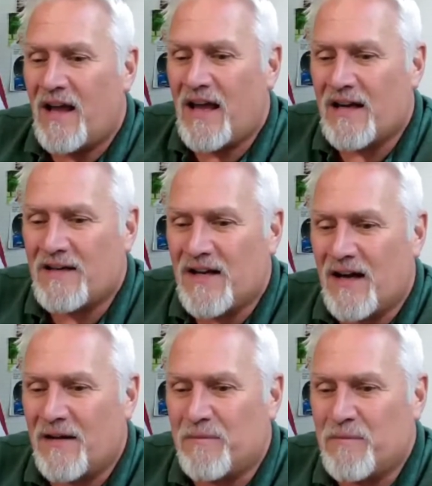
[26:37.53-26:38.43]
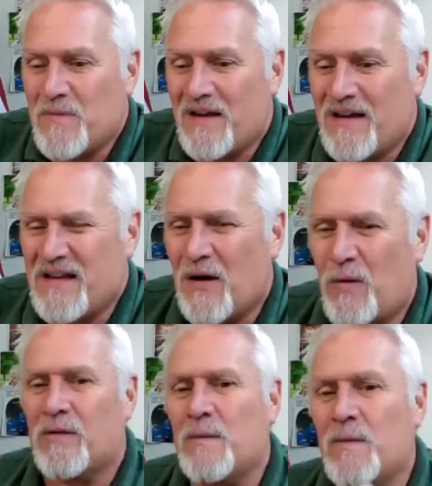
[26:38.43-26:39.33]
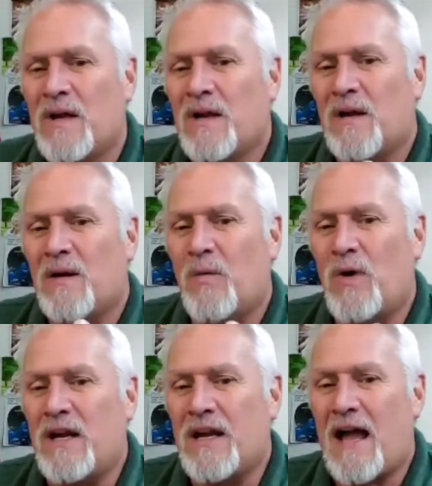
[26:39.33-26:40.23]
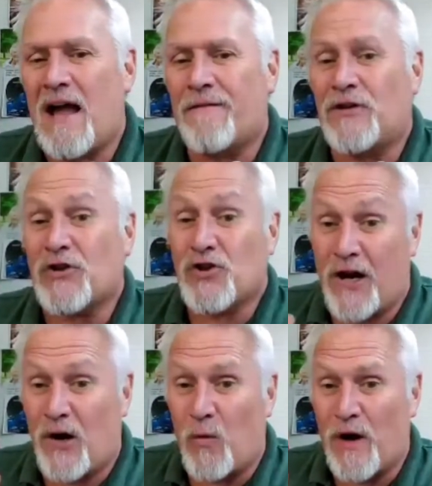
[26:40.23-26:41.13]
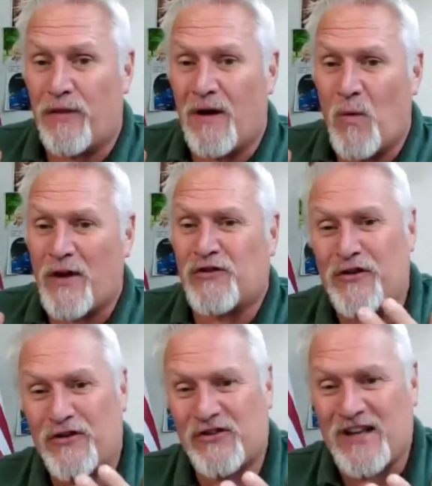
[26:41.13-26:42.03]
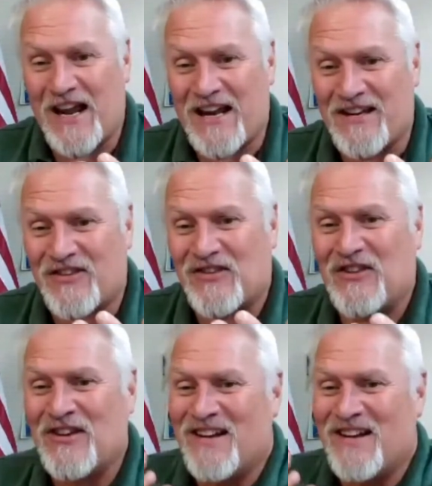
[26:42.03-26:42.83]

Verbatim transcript: and uh, you know we're we have to share with Western states,